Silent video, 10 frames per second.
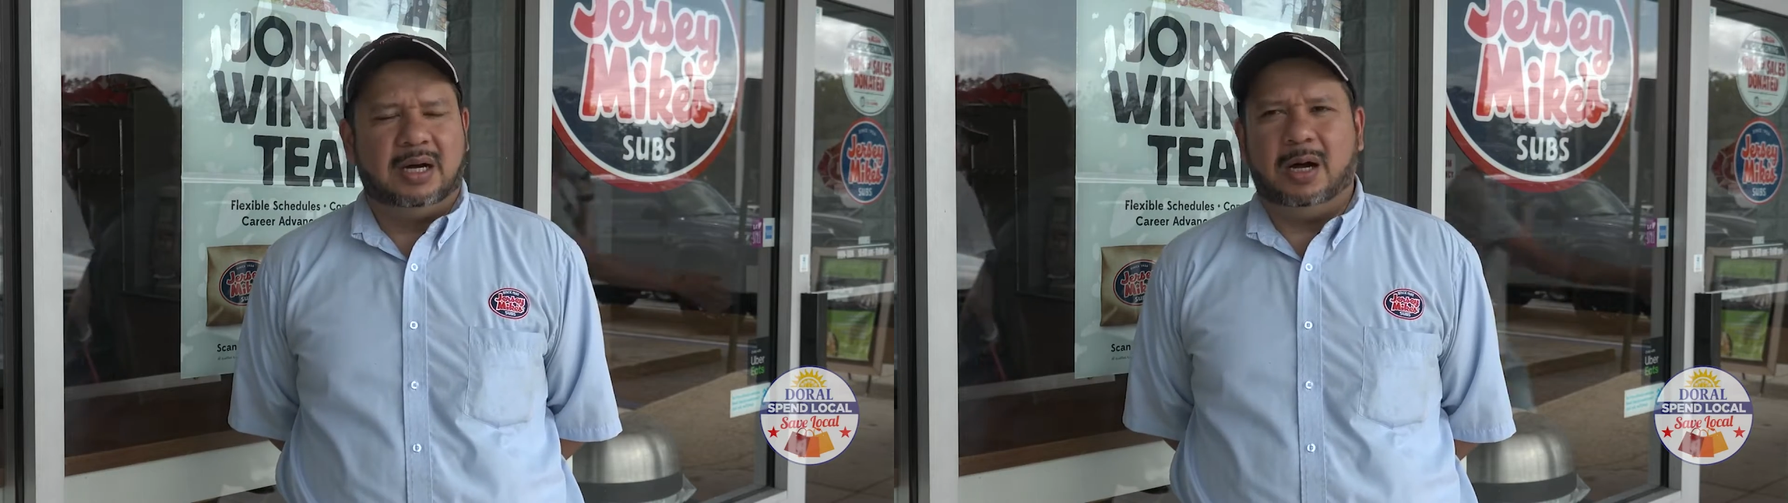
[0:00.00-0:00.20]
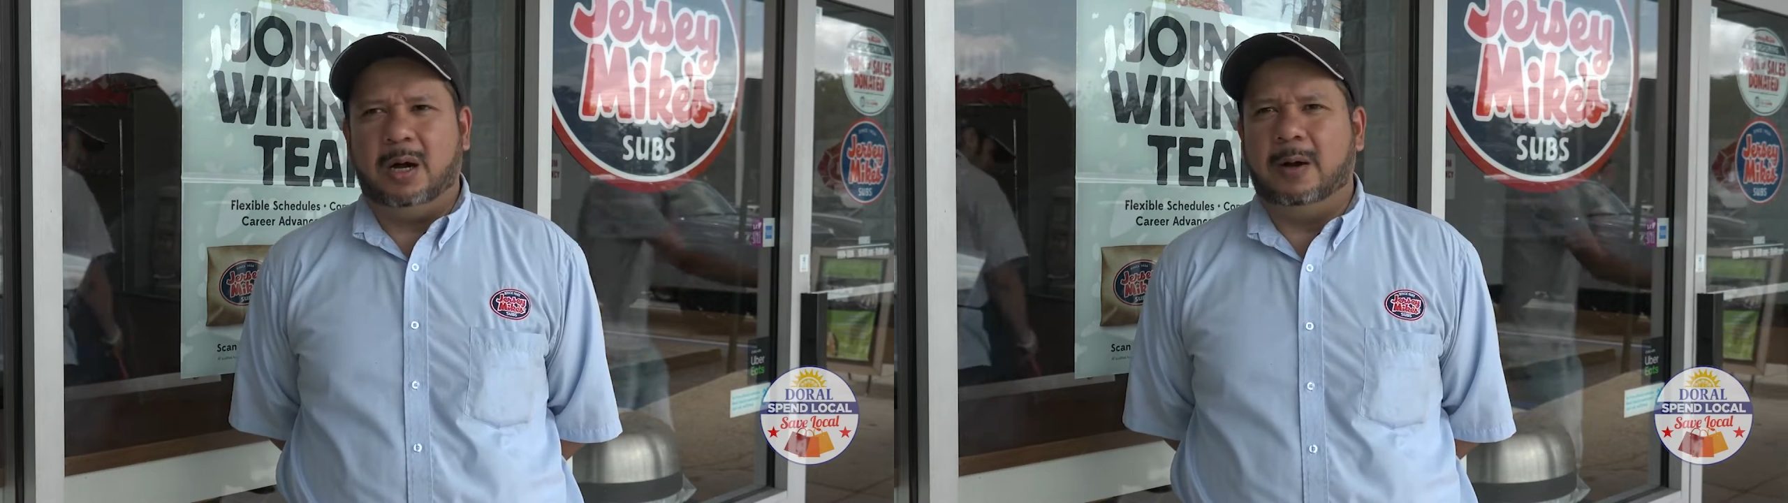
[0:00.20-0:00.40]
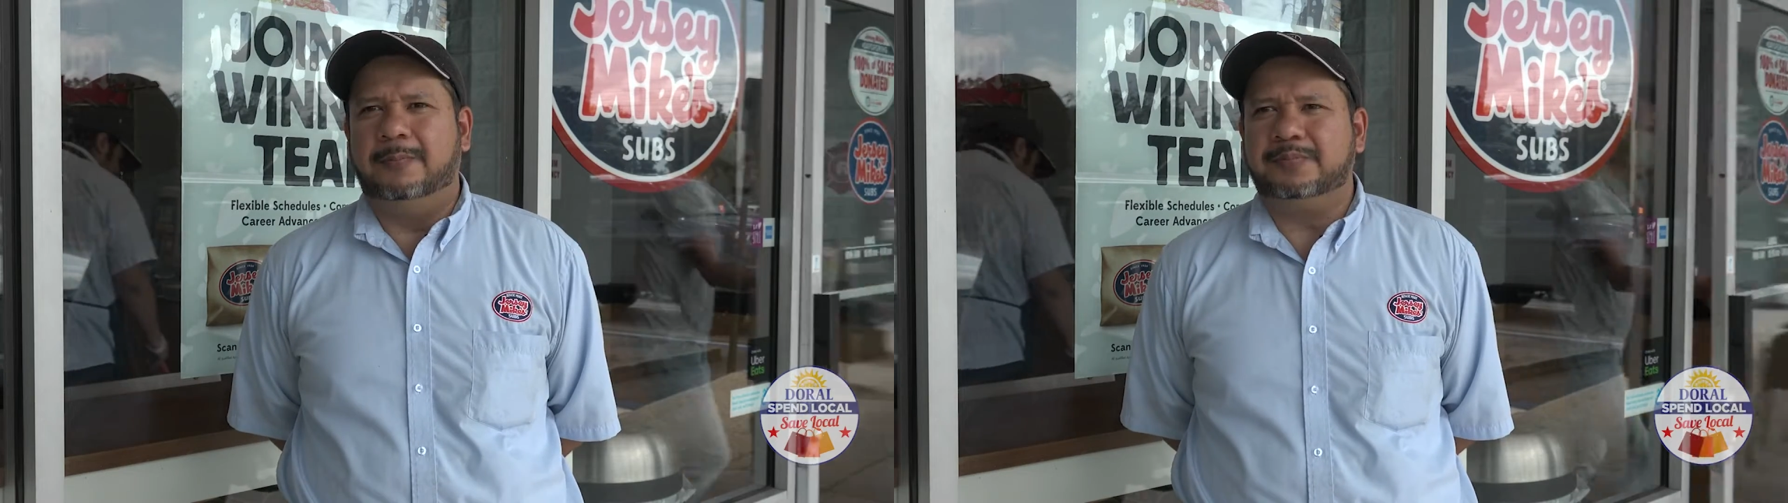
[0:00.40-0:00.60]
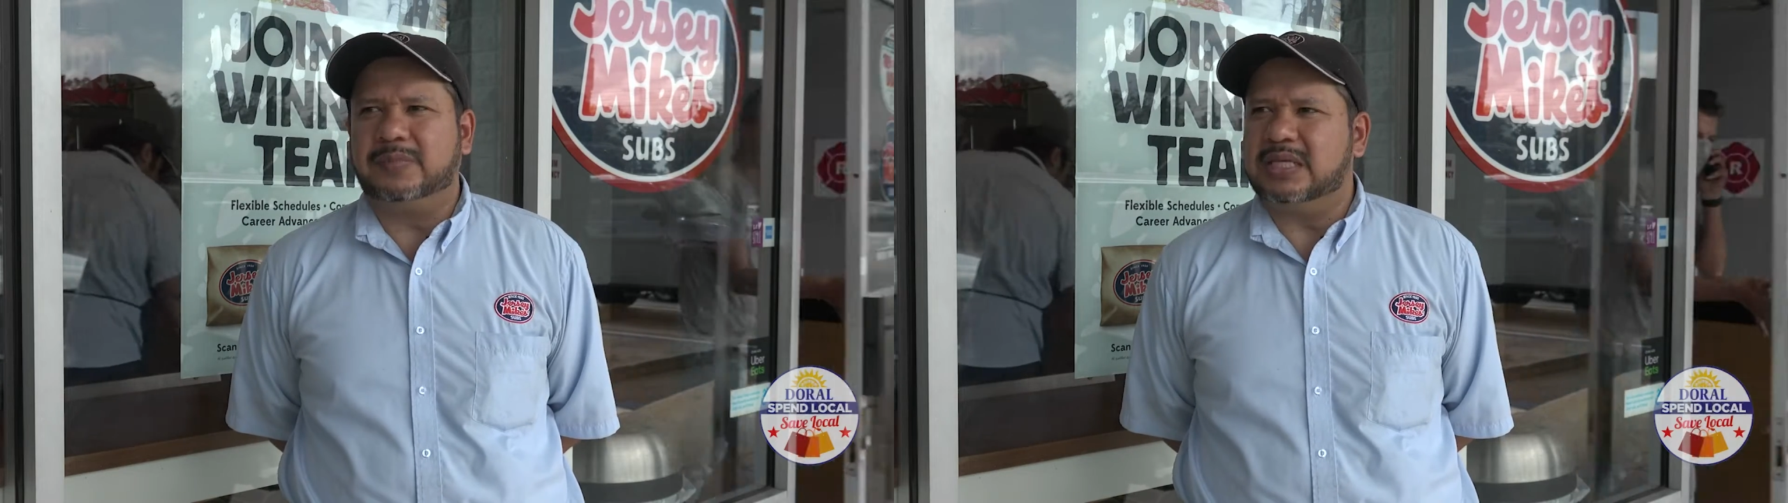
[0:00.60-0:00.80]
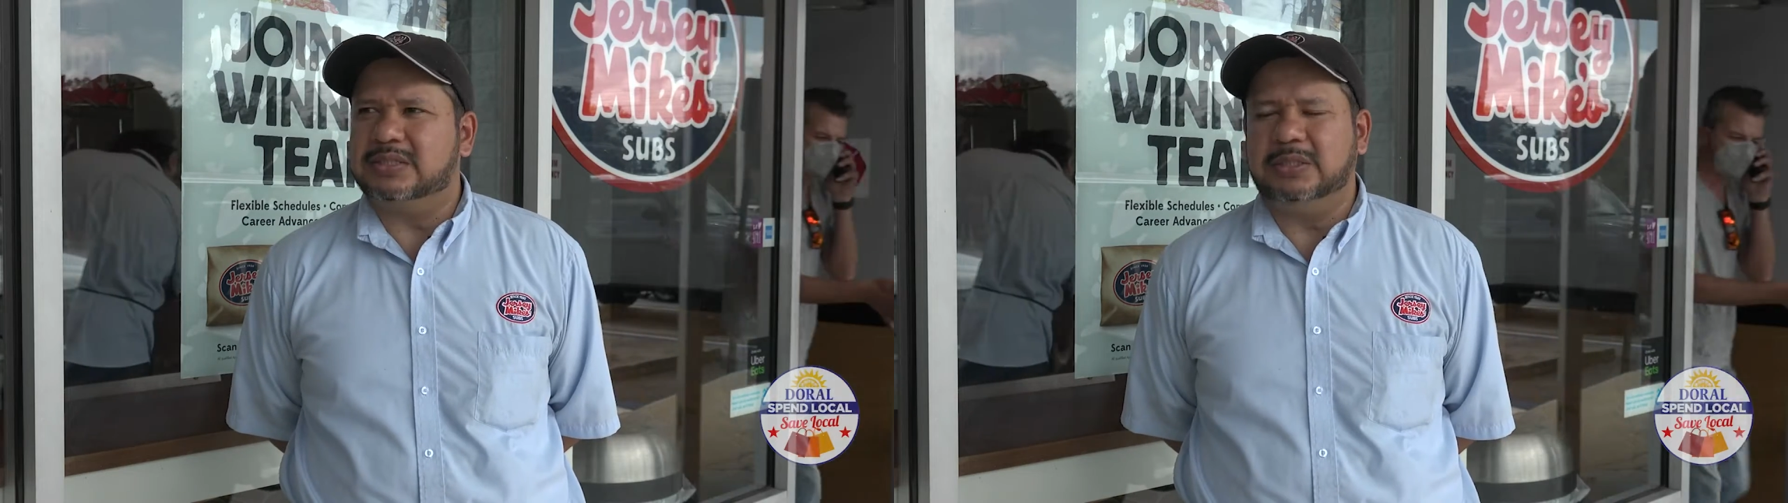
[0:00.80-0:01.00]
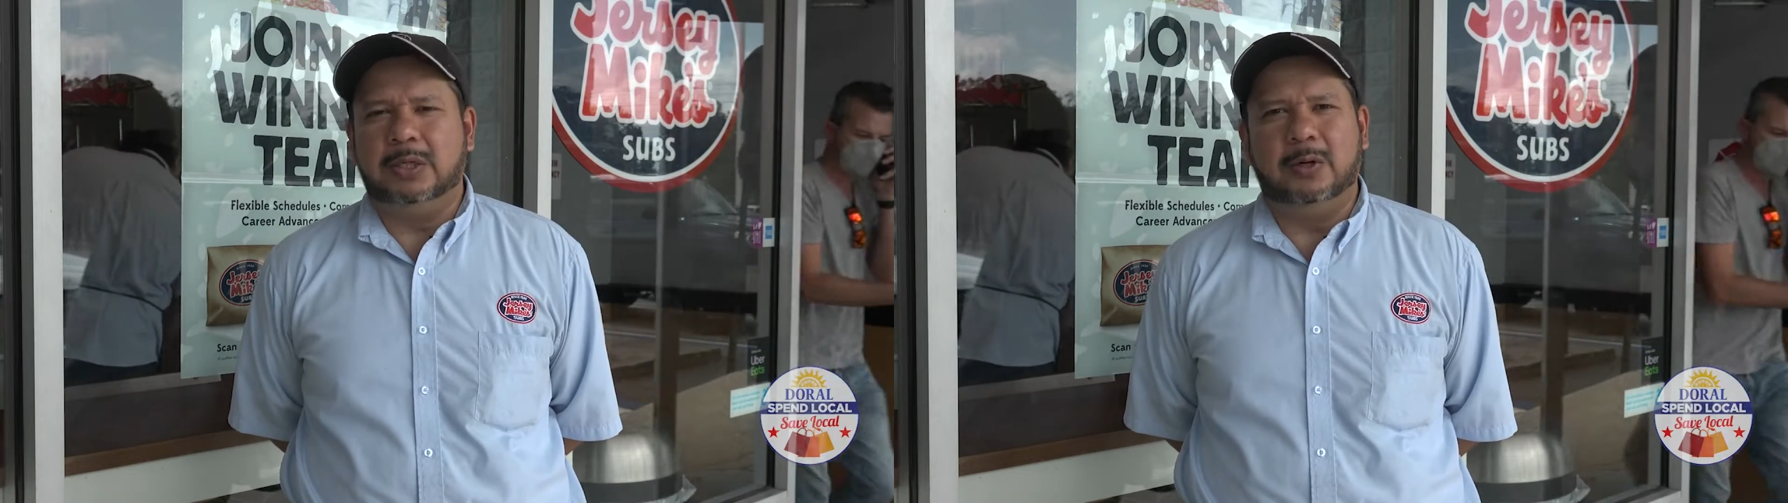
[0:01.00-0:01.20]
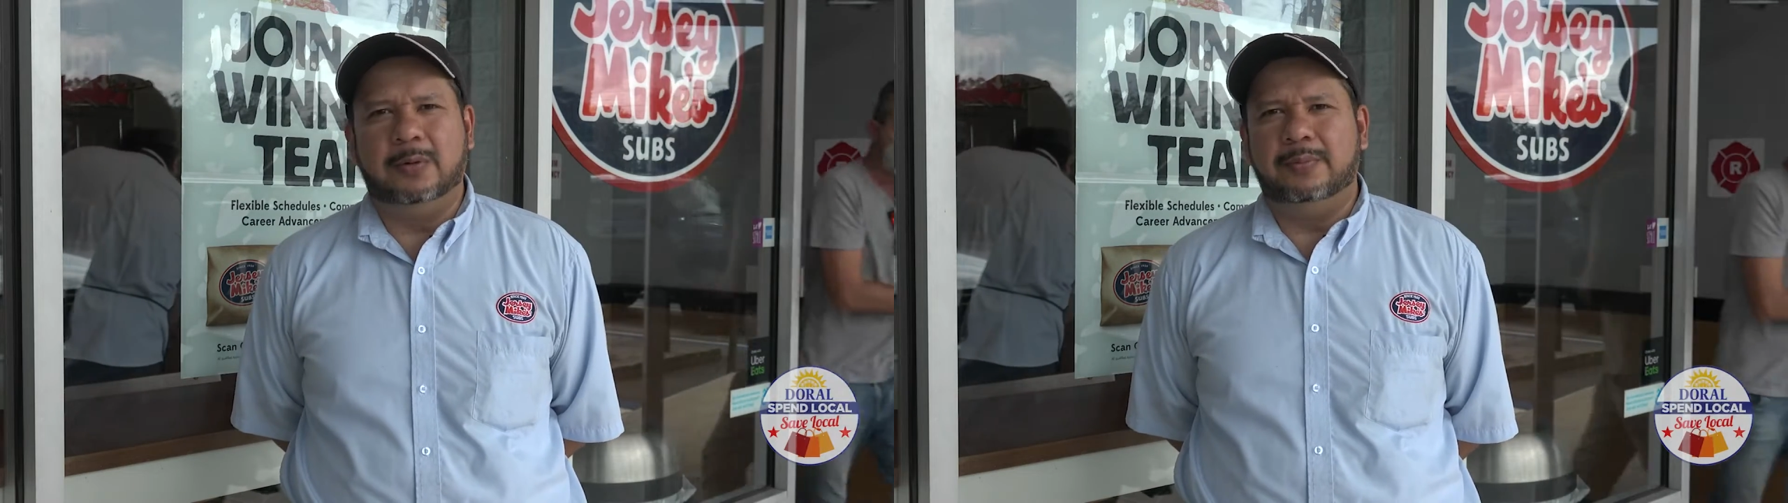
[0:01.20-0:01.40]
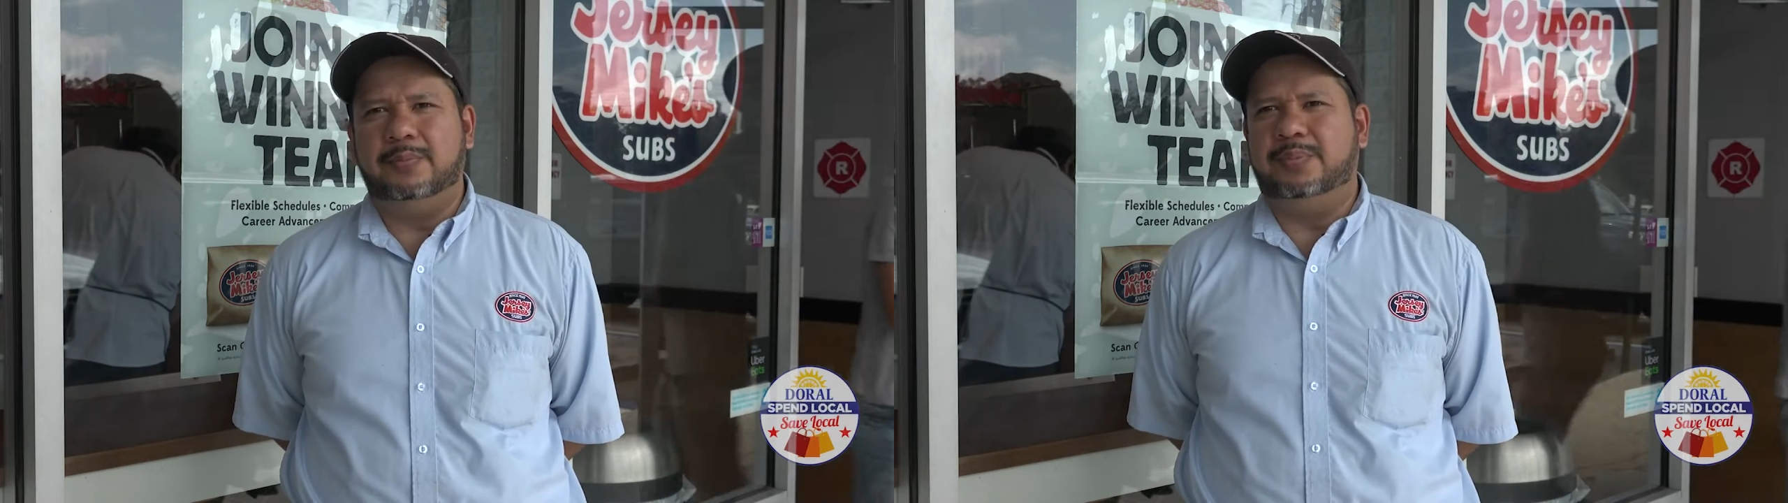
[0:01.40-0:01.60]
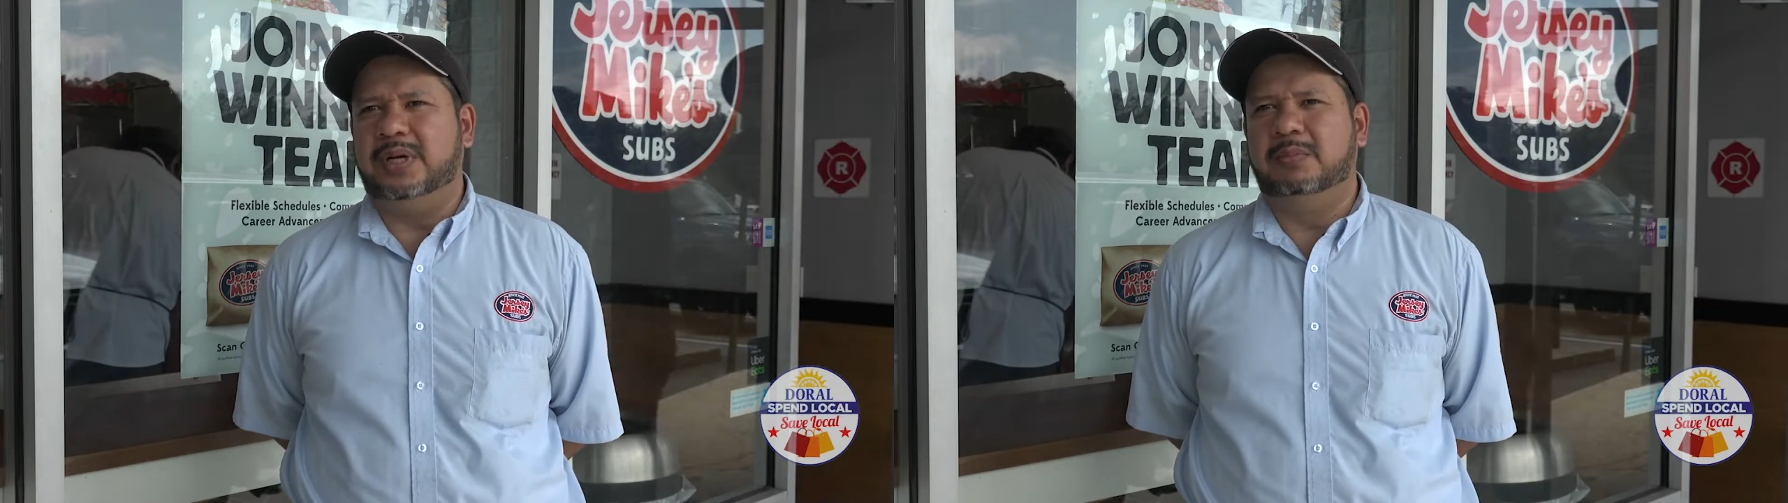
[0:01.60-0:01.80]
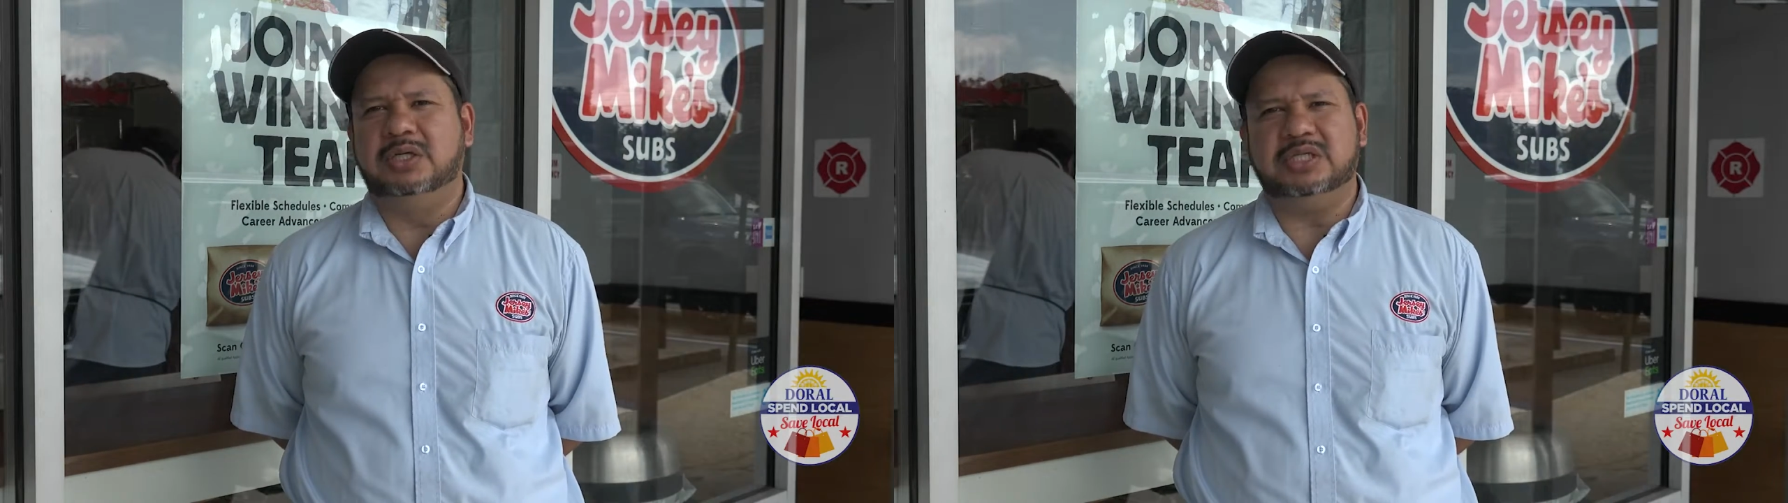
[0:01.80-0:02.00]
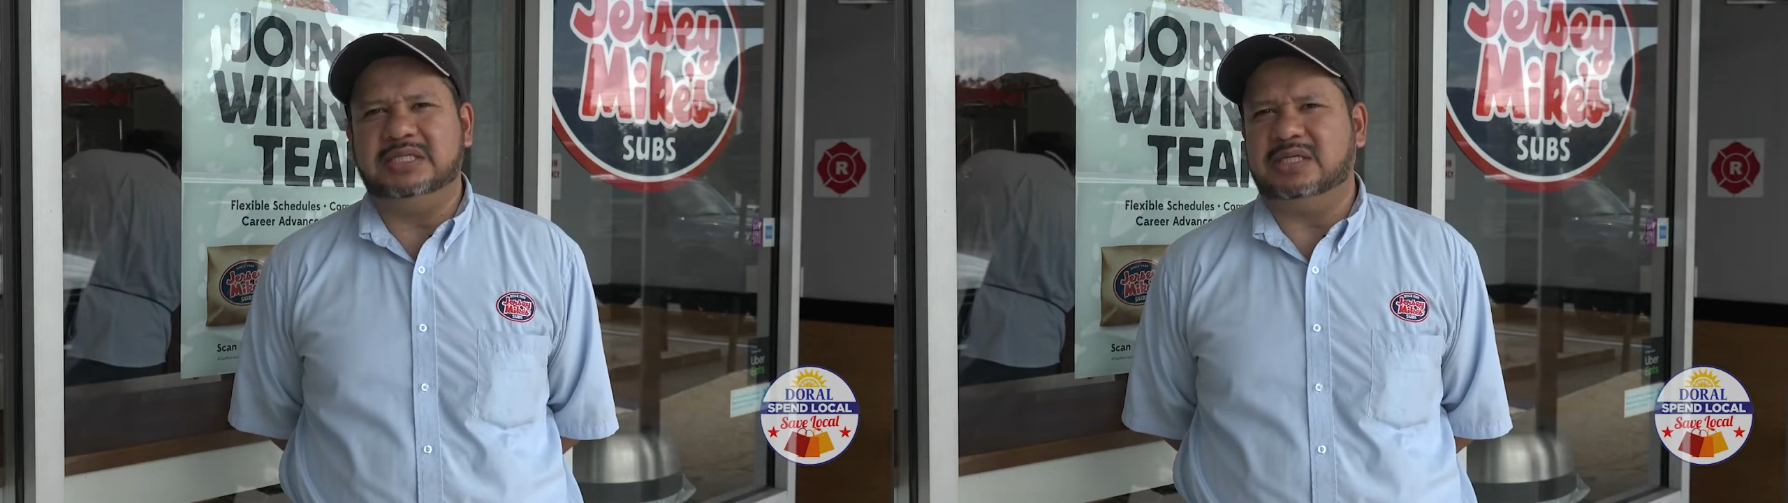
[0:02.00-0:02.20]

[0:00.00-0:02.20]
Um, so pretty much it's,